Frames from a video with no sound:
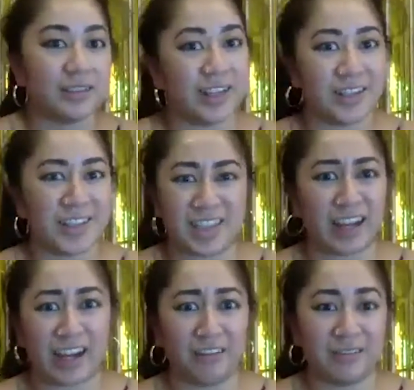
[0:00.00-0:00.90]
I did this thing.
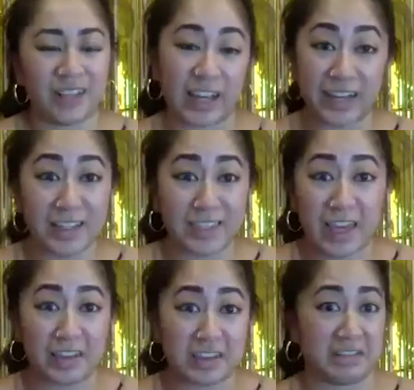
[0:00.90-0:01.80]
I did
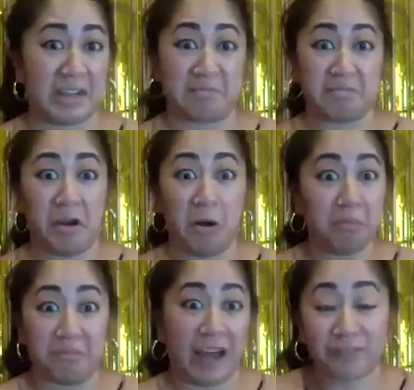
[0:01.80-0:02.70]
sales and I was like,
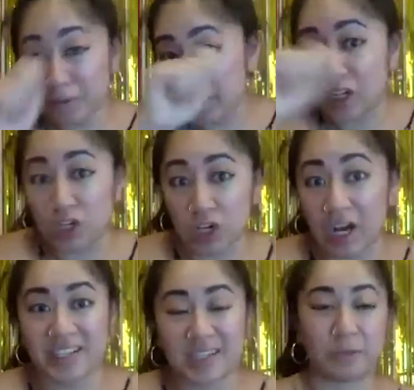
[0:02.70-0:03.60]
nope, not for me, cross.